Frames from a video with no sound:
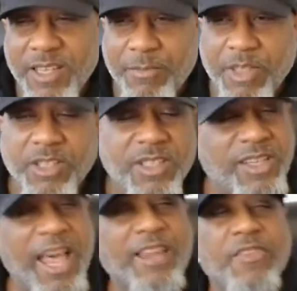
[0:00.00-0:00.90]
something because there's
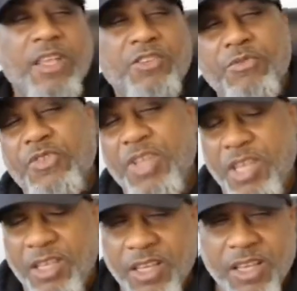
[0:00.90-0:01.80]
a lot of things you
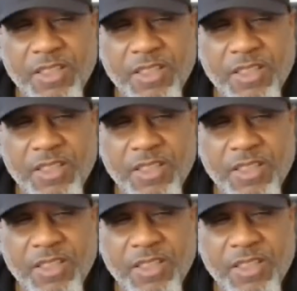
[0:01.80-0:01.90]
see